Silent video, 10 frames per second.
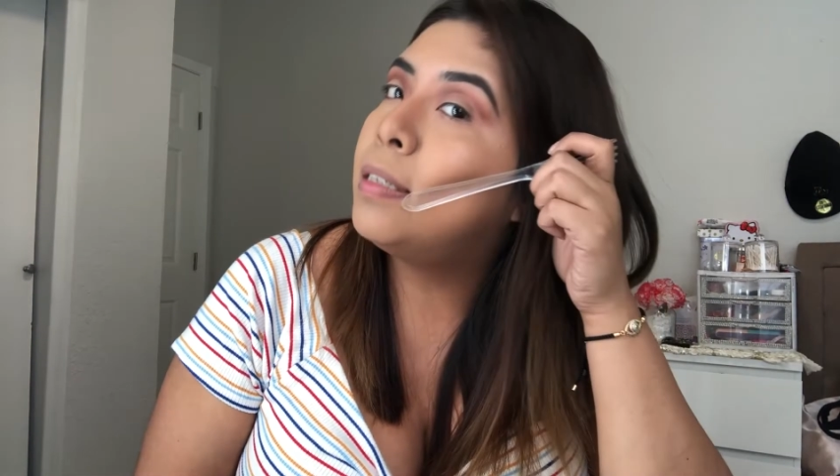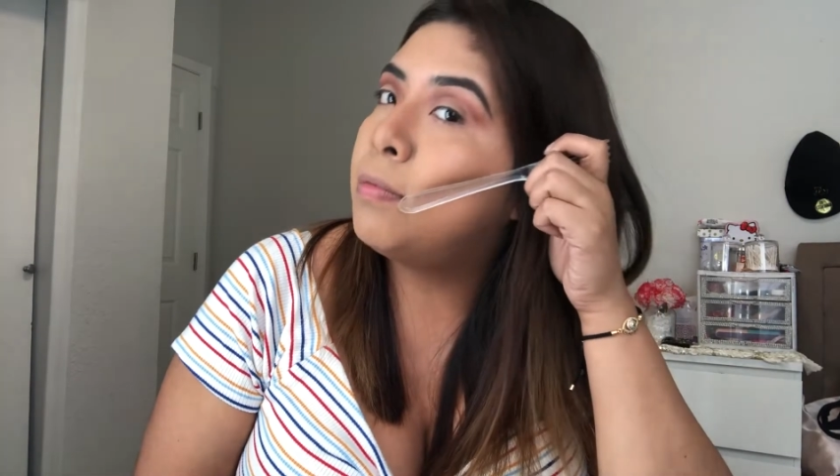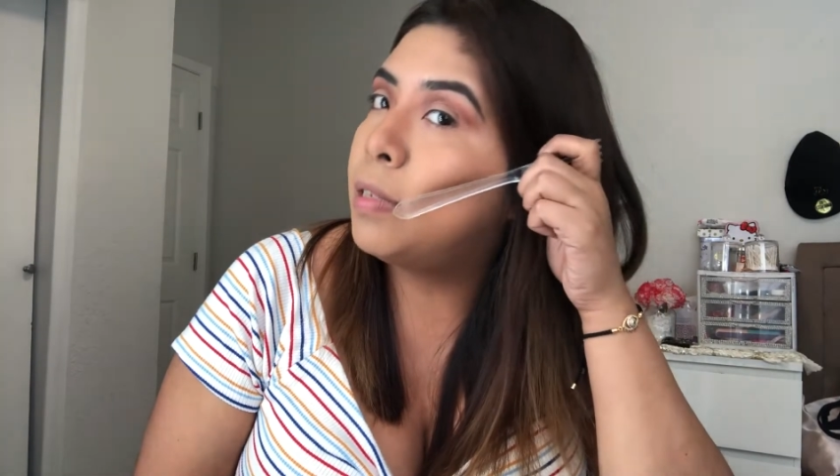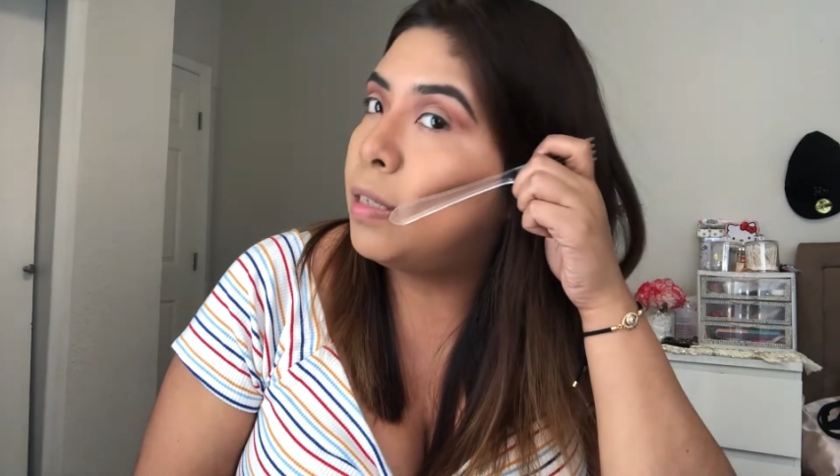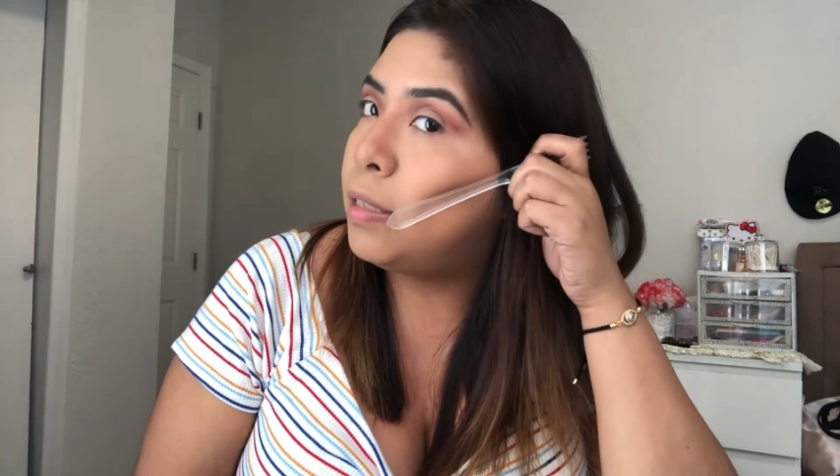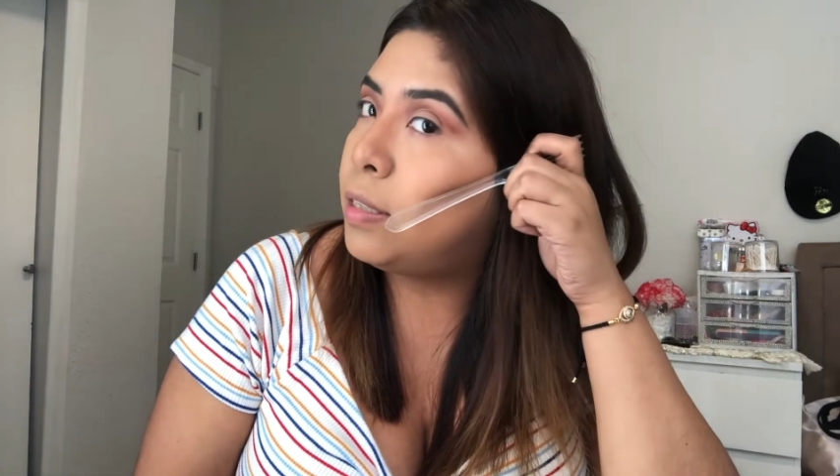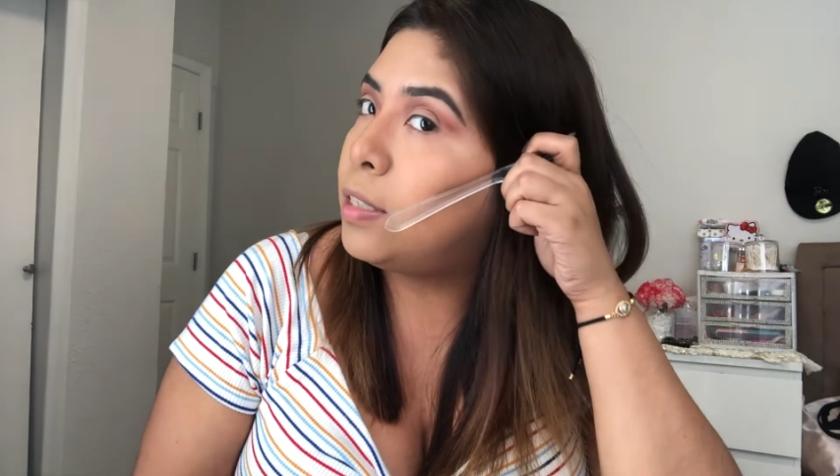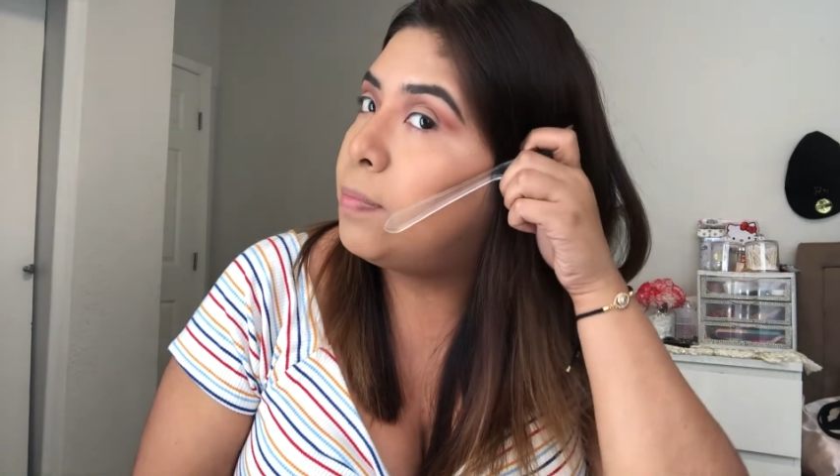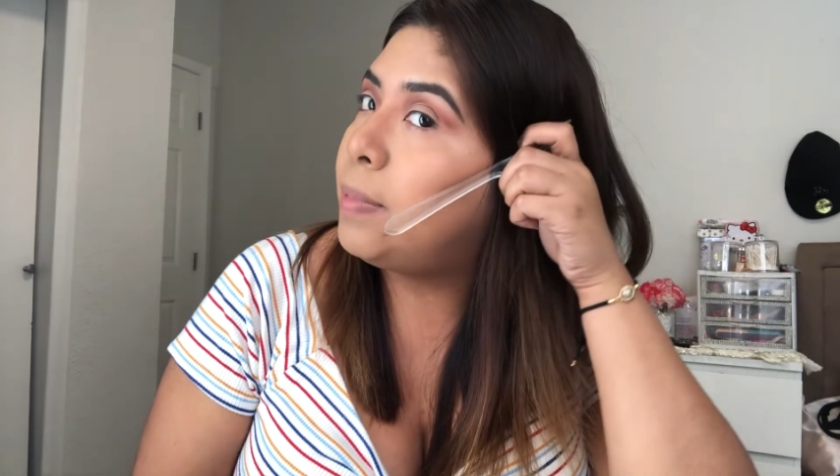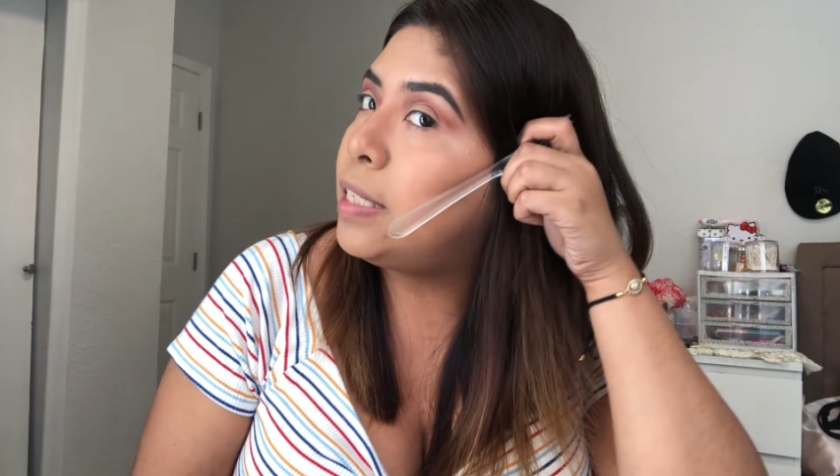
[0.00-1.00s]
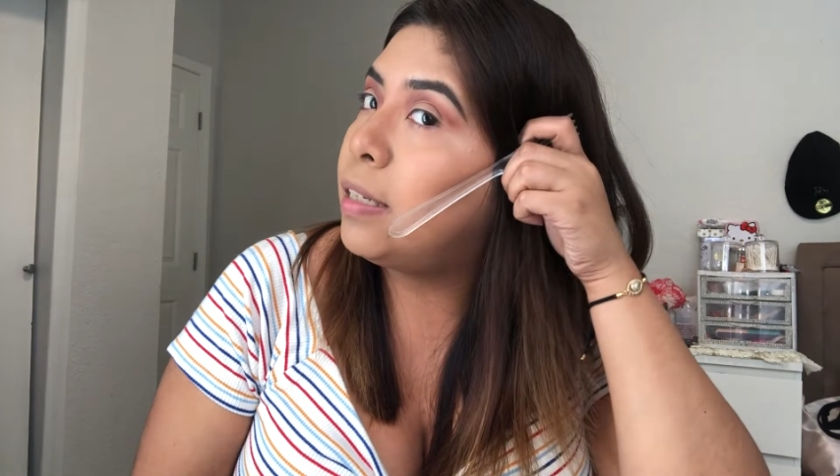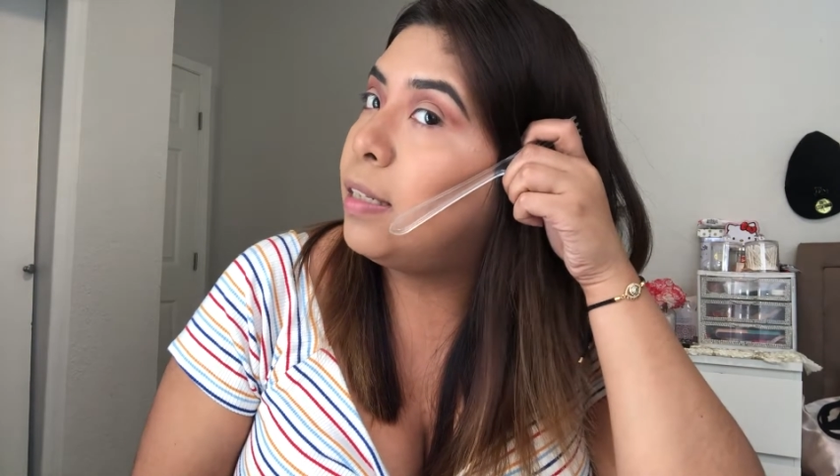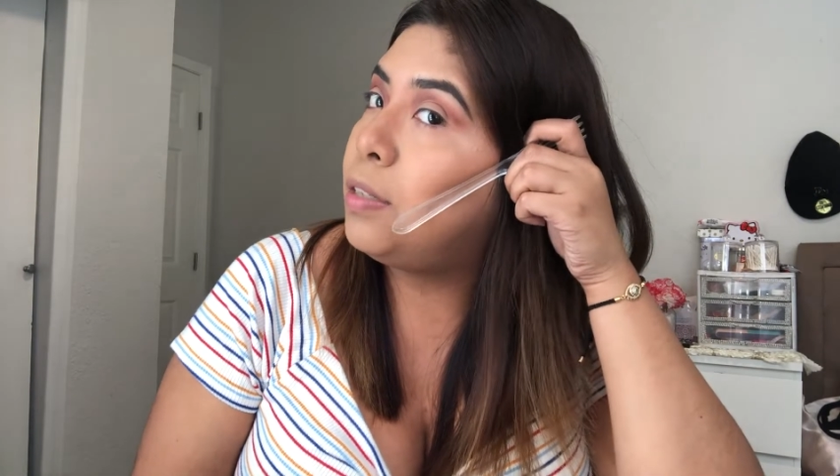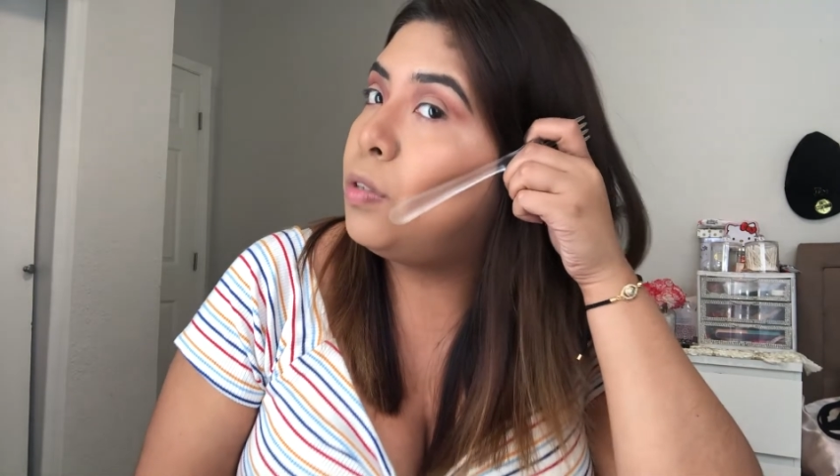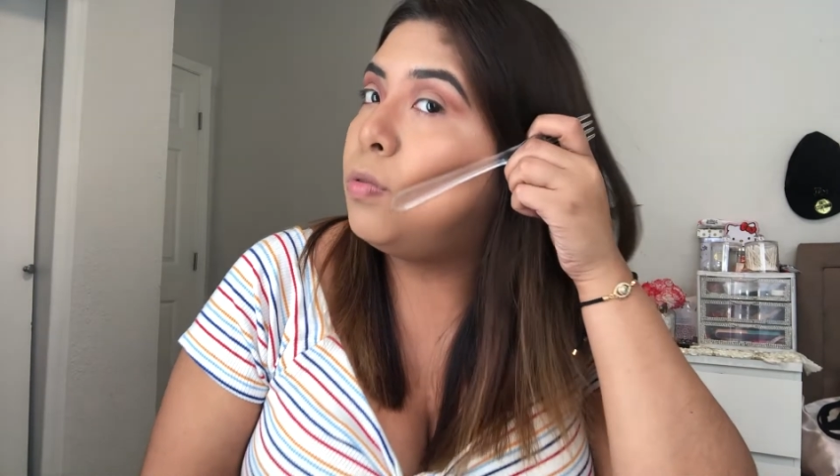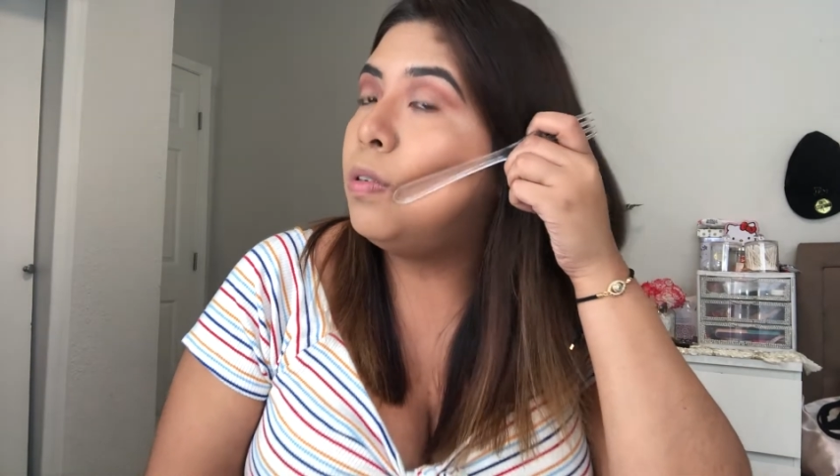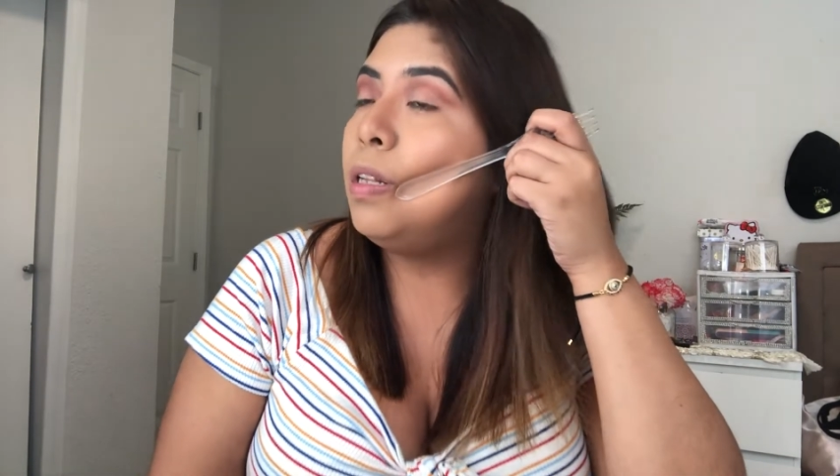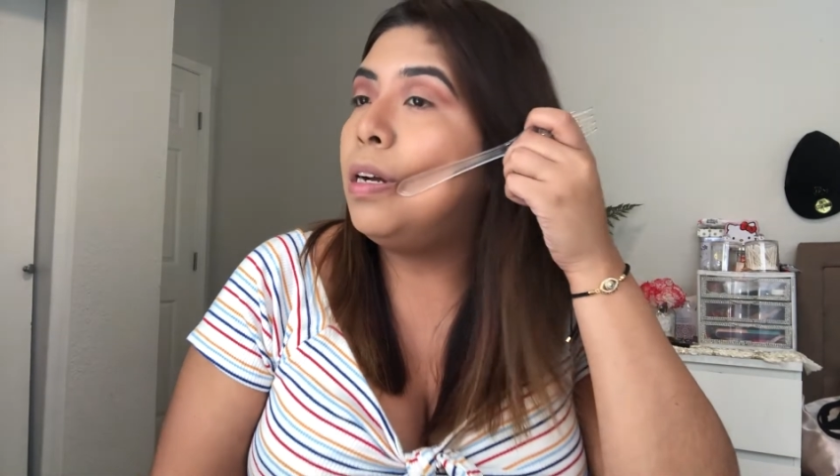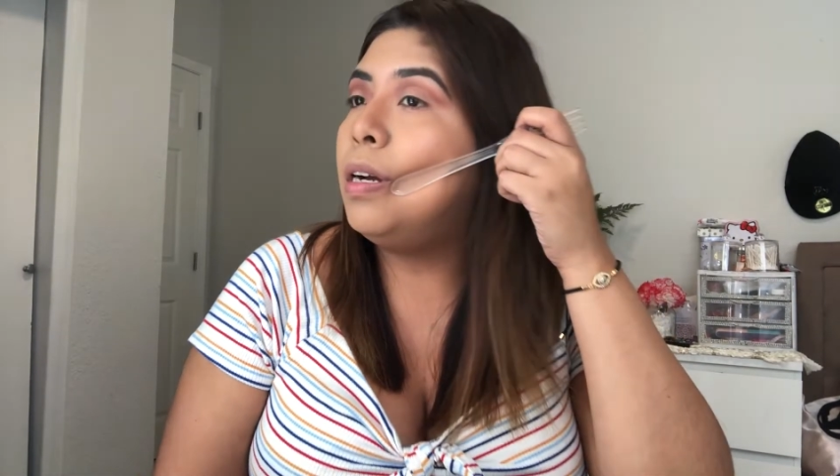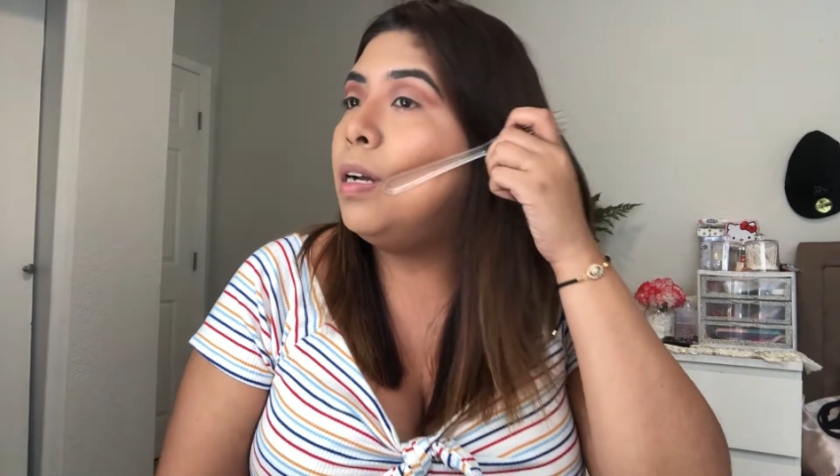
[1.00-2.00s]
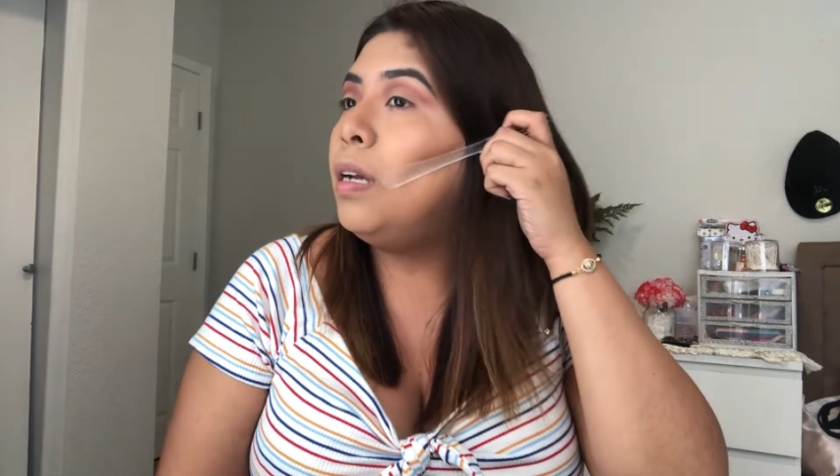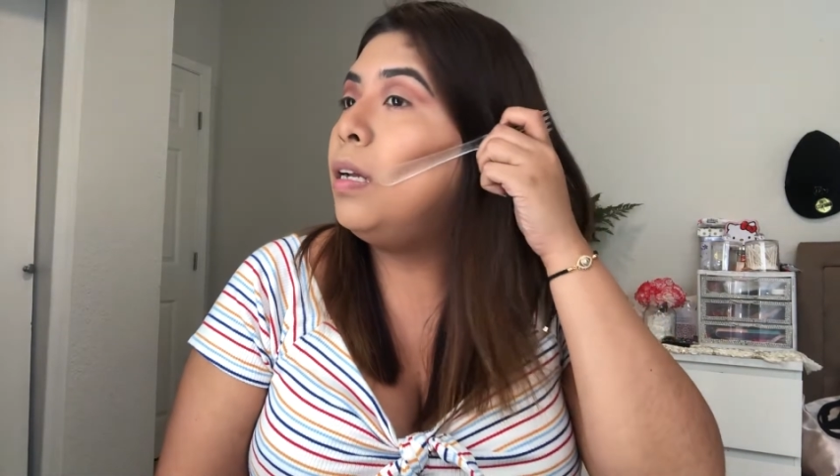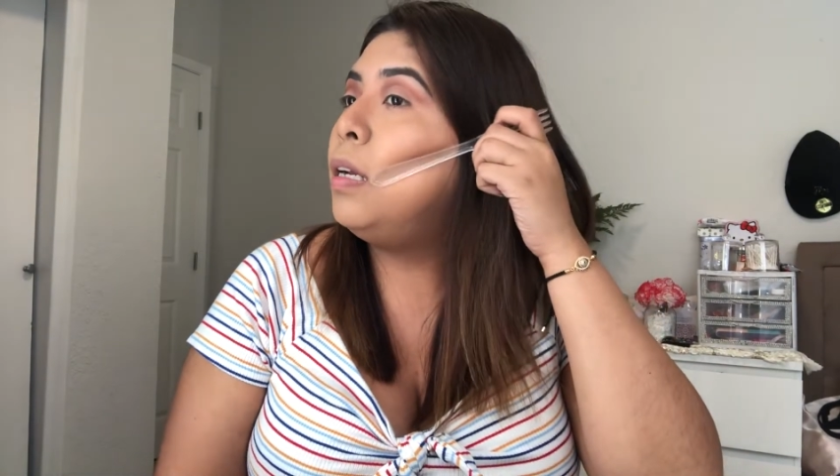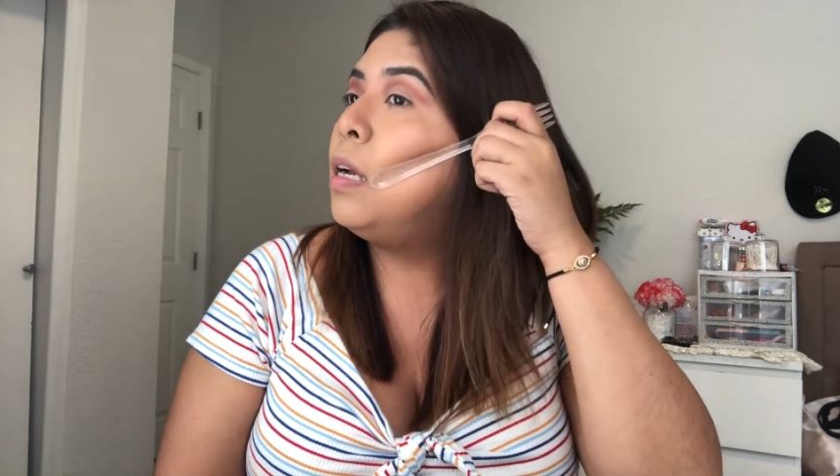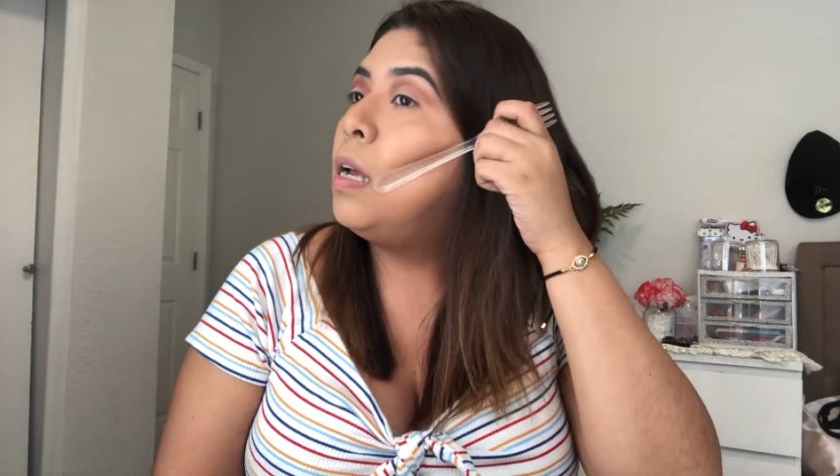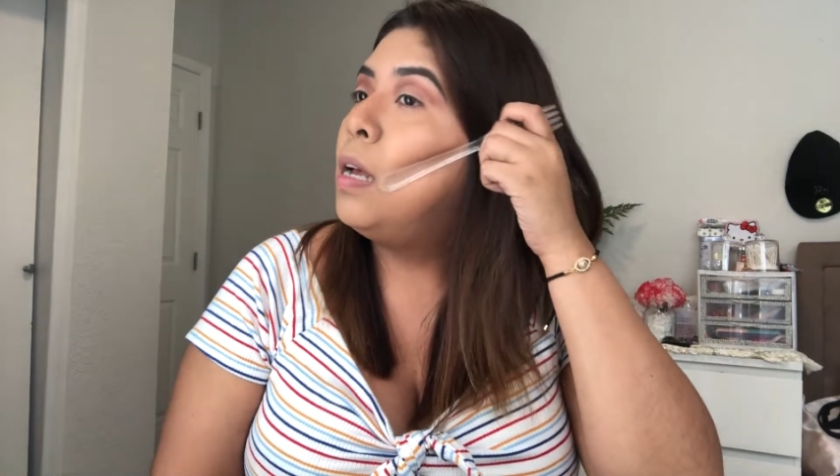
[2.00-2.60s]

and we're gonna just basically do a line,